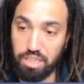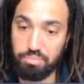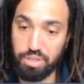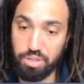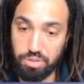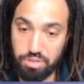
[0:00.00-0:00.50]

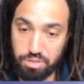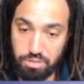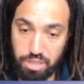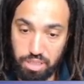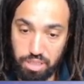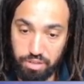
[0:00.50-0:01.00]
because
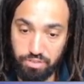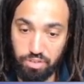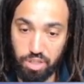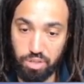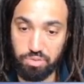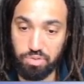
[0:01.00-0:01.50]
the
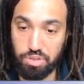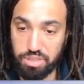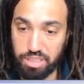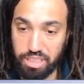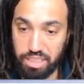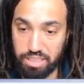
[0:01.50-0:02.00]
final
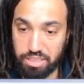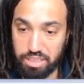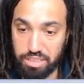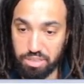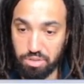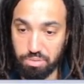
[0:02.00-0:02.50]
velocity
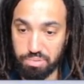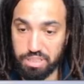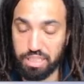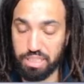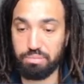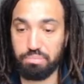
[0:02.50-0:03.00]
is not
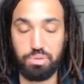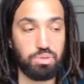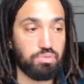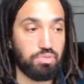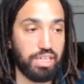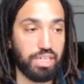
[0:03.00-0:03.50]
particularly
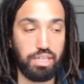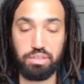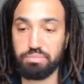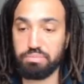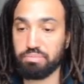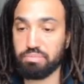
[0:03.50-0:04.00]
important right now,
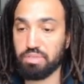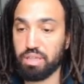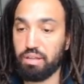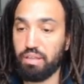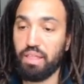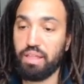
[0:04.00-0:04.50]

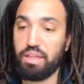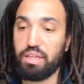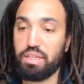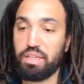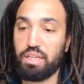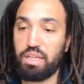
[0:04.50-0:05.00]

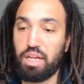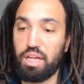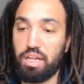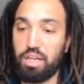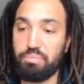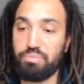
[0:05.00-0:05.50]

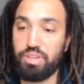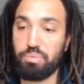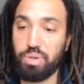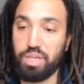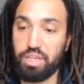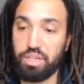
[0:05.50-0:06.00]
then
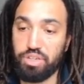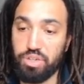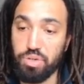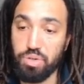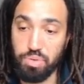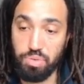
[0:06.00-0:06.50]
we can
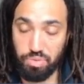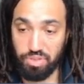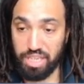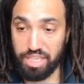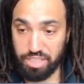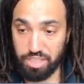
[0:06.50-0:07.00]
do
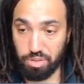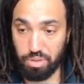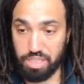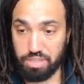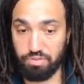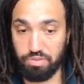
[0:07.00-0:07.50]
this
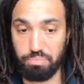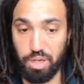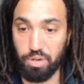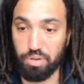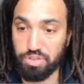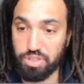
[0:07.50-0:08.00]
equation for
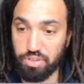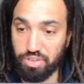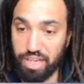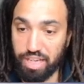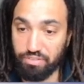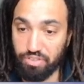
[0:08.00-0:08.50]
both. So
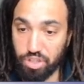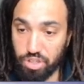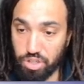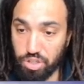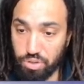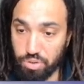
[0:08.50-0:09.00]
for
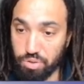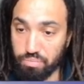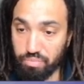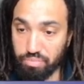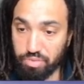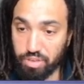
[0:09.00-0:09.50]
q,
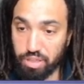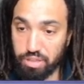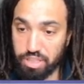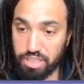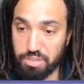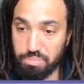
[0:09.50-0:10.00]

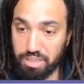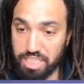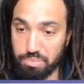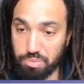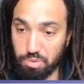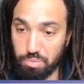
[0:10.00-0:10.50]
the
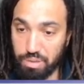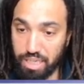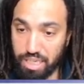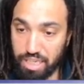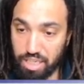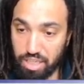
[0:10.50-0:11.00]
displacement will
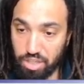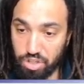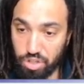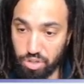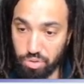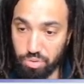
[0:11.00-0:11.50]
be
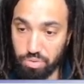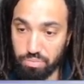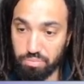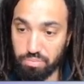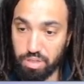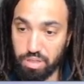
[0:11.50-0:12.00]
u
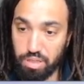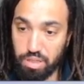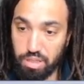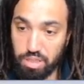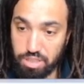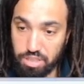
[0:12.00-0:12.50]

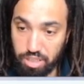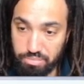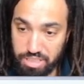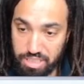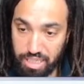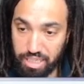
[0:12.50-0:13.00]

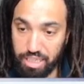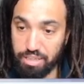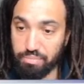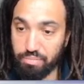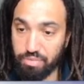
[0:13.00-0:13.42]
times t.